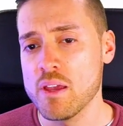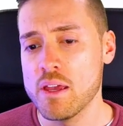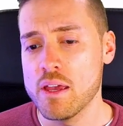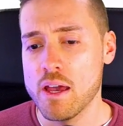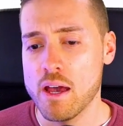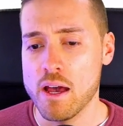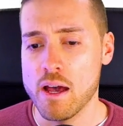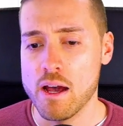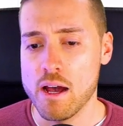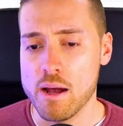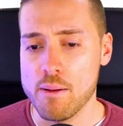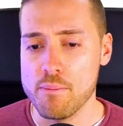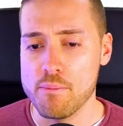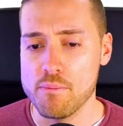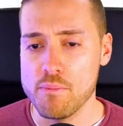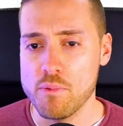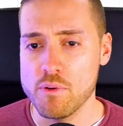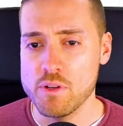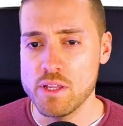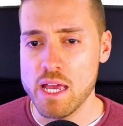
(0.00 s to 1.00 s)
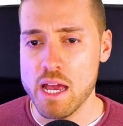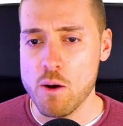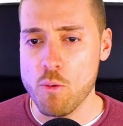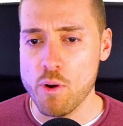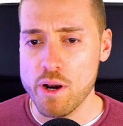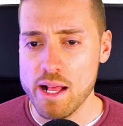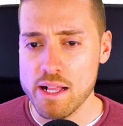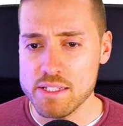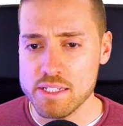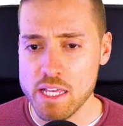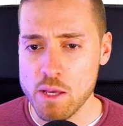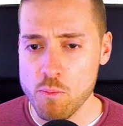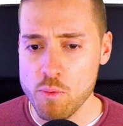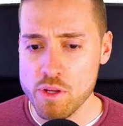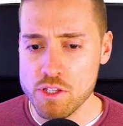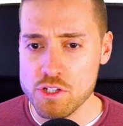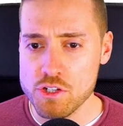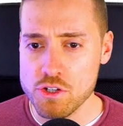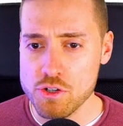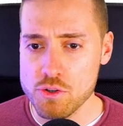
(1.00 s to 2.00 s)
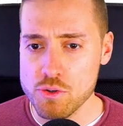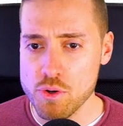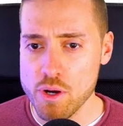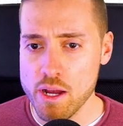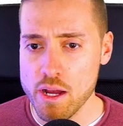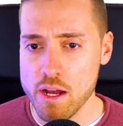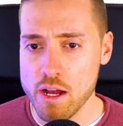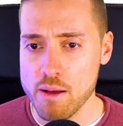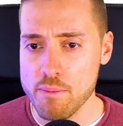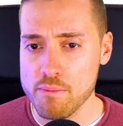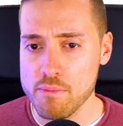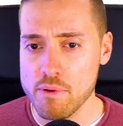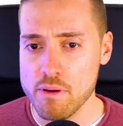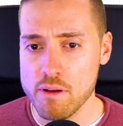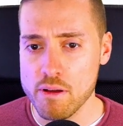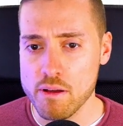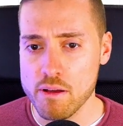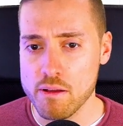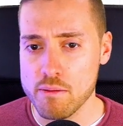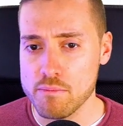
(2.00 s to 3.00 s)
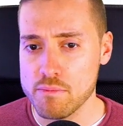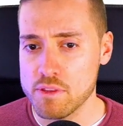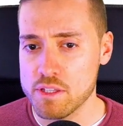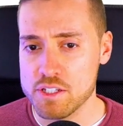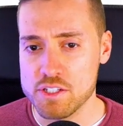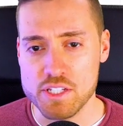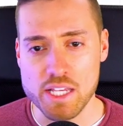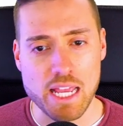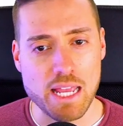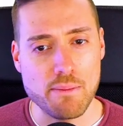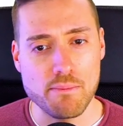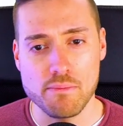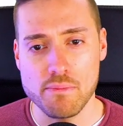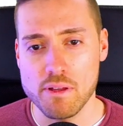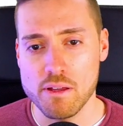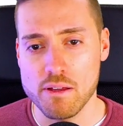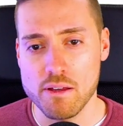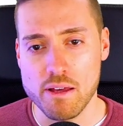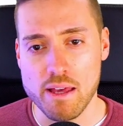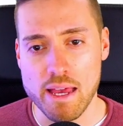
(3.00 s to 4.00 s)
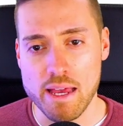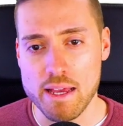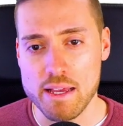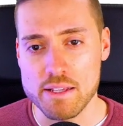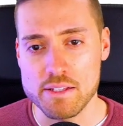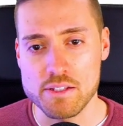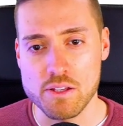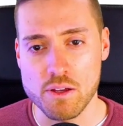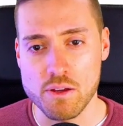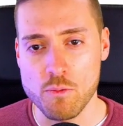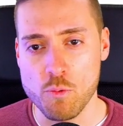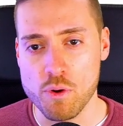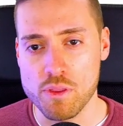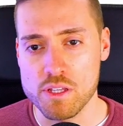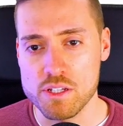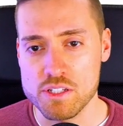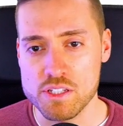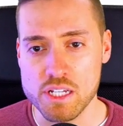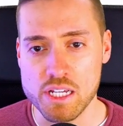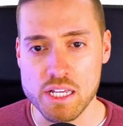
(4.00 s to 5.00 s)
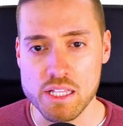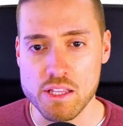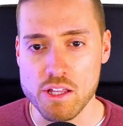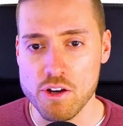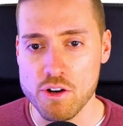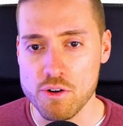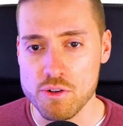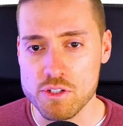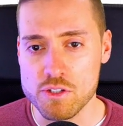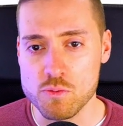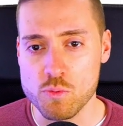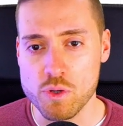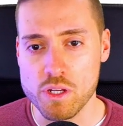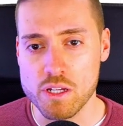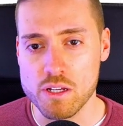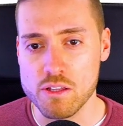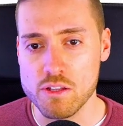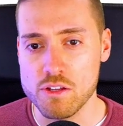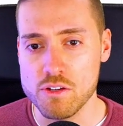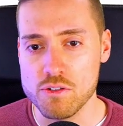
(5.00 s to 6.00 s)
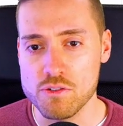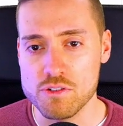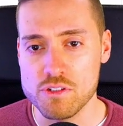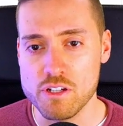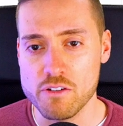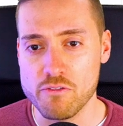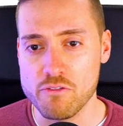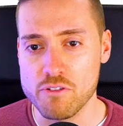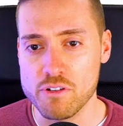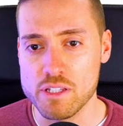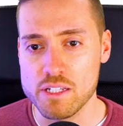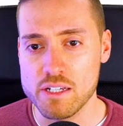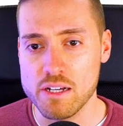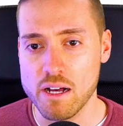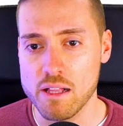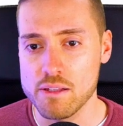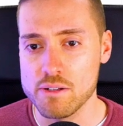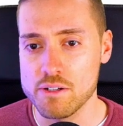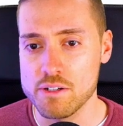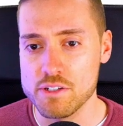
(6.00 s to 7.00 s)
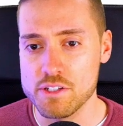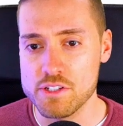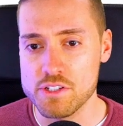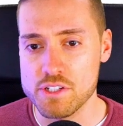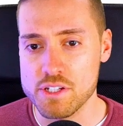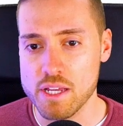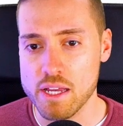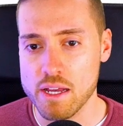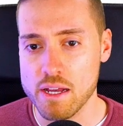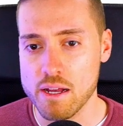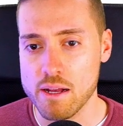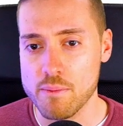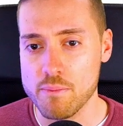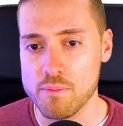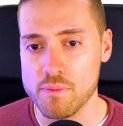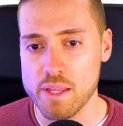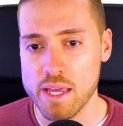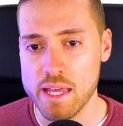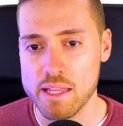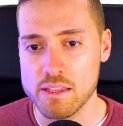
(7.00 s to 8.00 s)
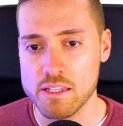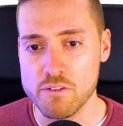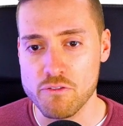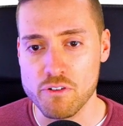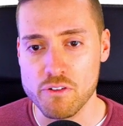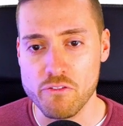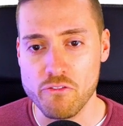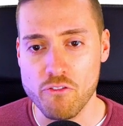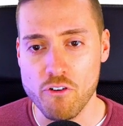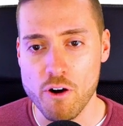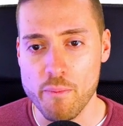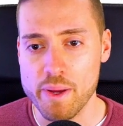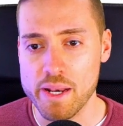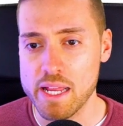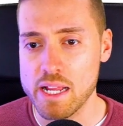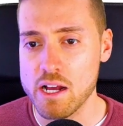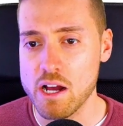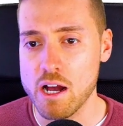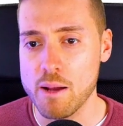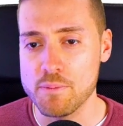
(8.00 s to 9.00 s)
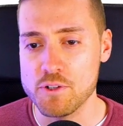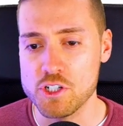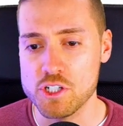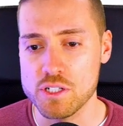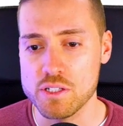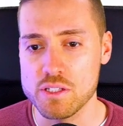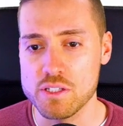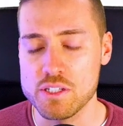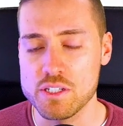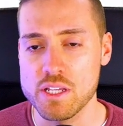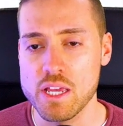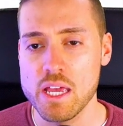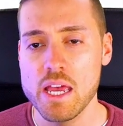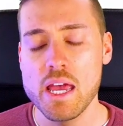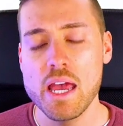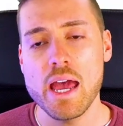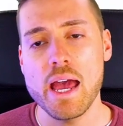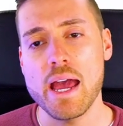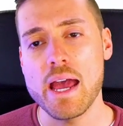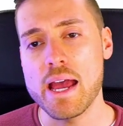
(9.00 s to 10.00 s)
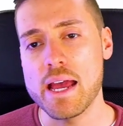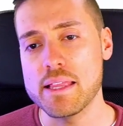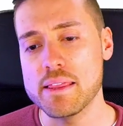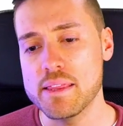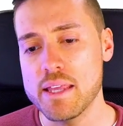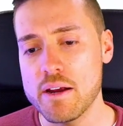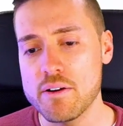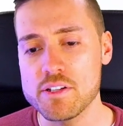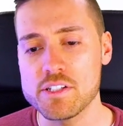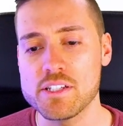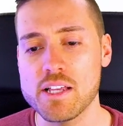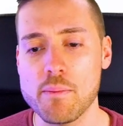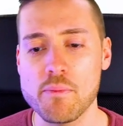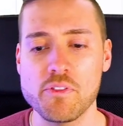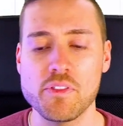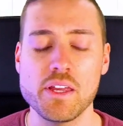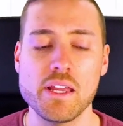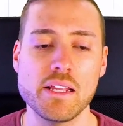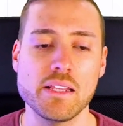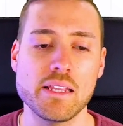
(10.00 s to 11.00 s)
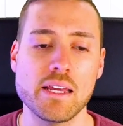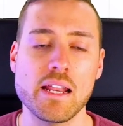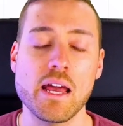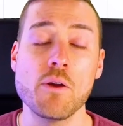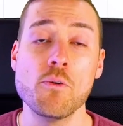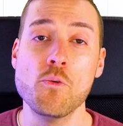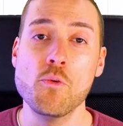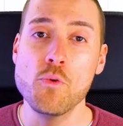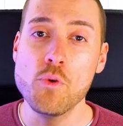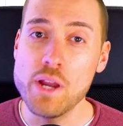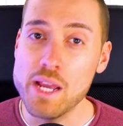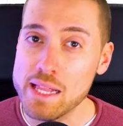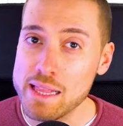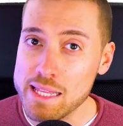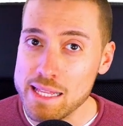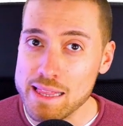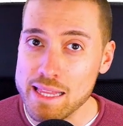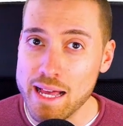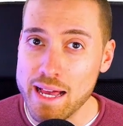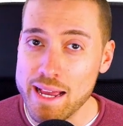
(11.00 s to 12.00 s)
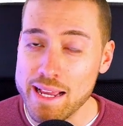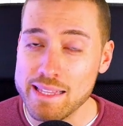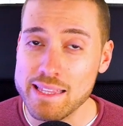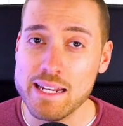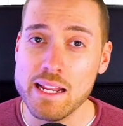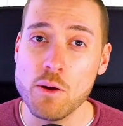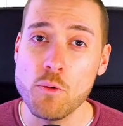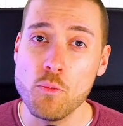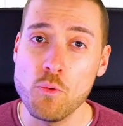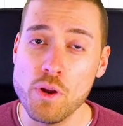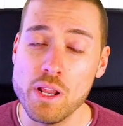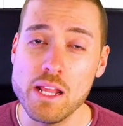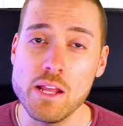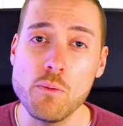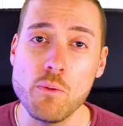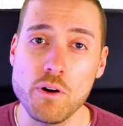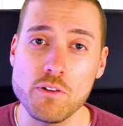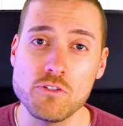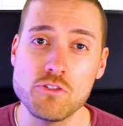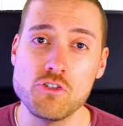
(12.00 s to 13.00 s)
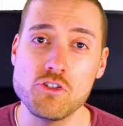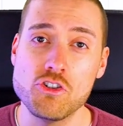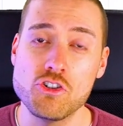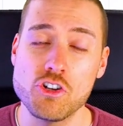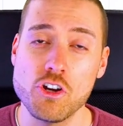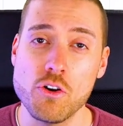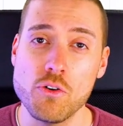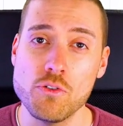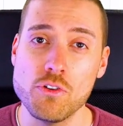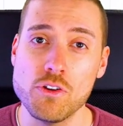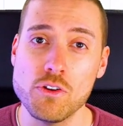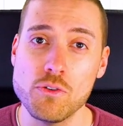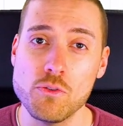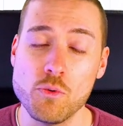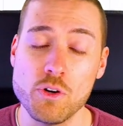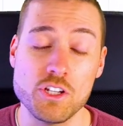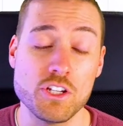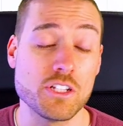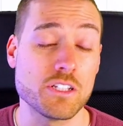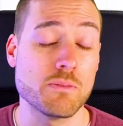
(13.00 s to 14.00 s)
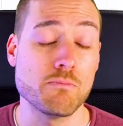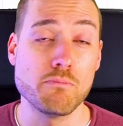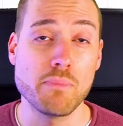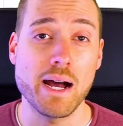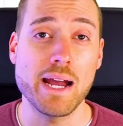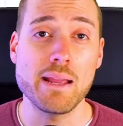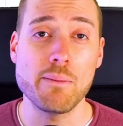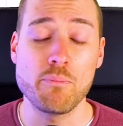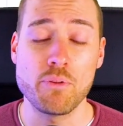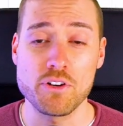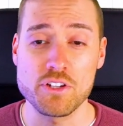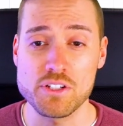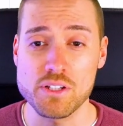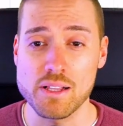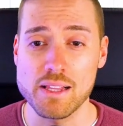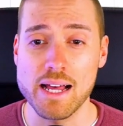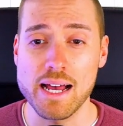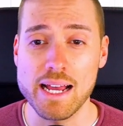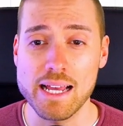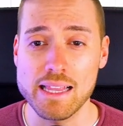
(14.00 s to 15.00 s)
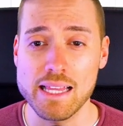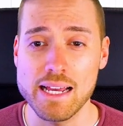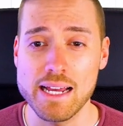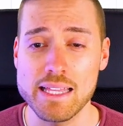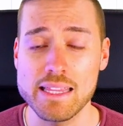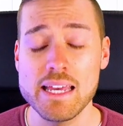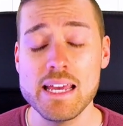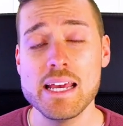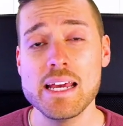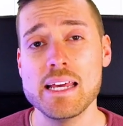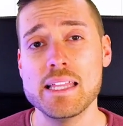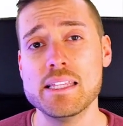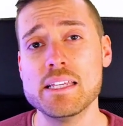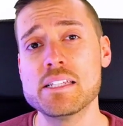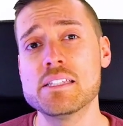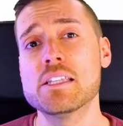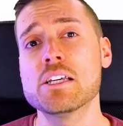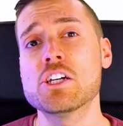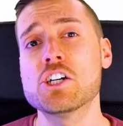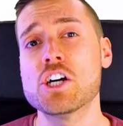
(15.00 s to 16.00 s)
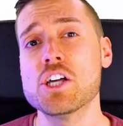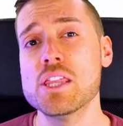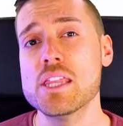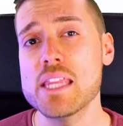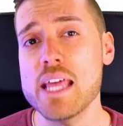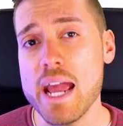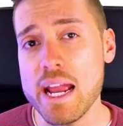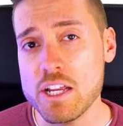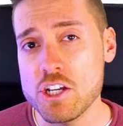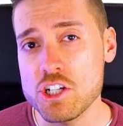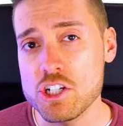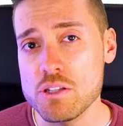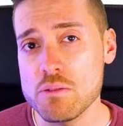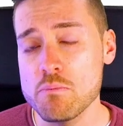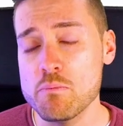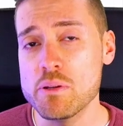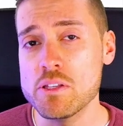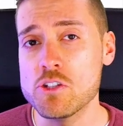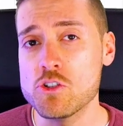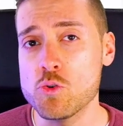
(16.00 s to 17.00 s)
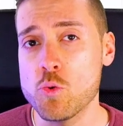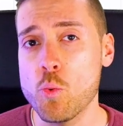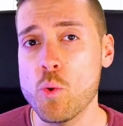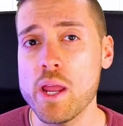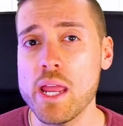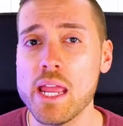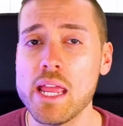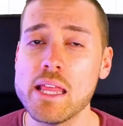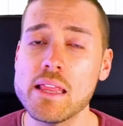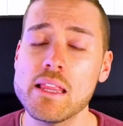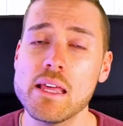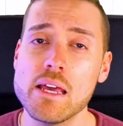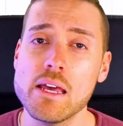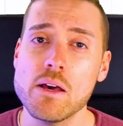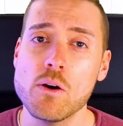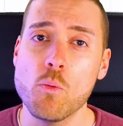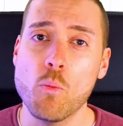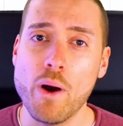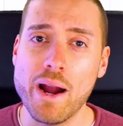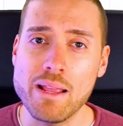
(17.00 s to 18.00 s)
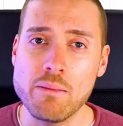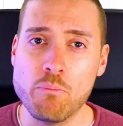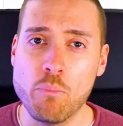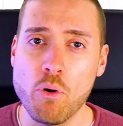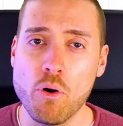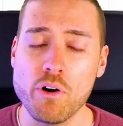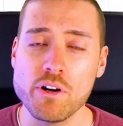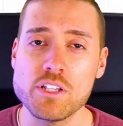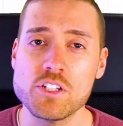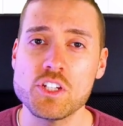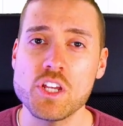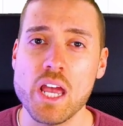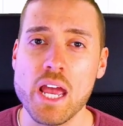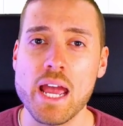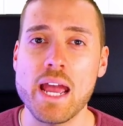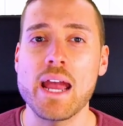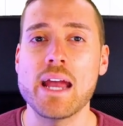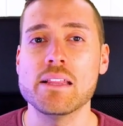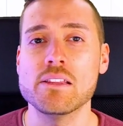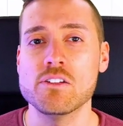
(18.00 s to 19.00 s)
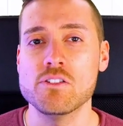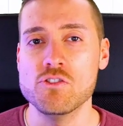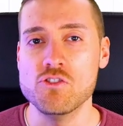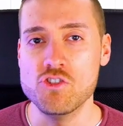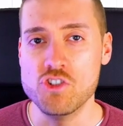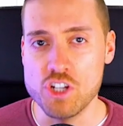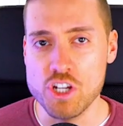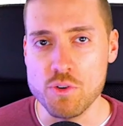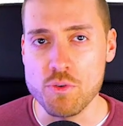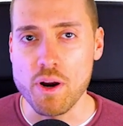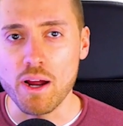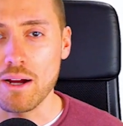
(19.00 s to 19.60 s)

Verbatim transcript: Um, yeah, what else can we do? Um, um, the same uh, as with the sticky notes, we can use different colors um, and different formatting options. And there is something that I really like, that I really want to show you, which is my personal highlight. This is the connection between Whiteboards and Jira.